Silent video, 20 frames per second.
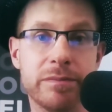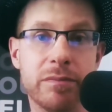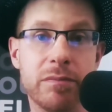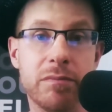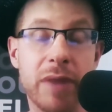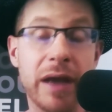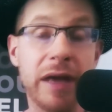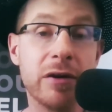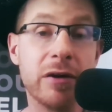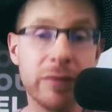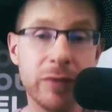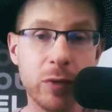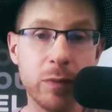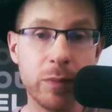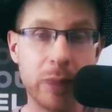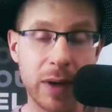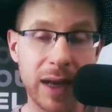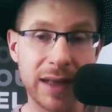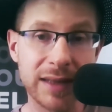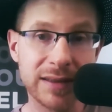My interview
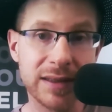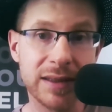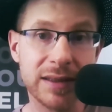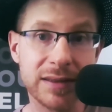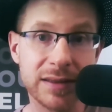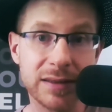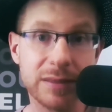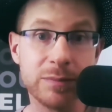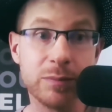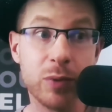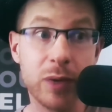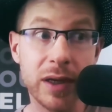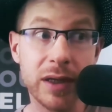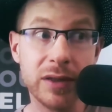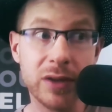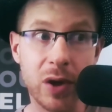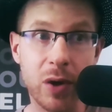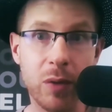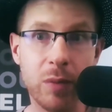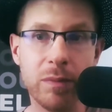process is pretty
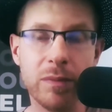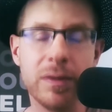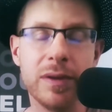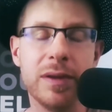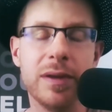dope.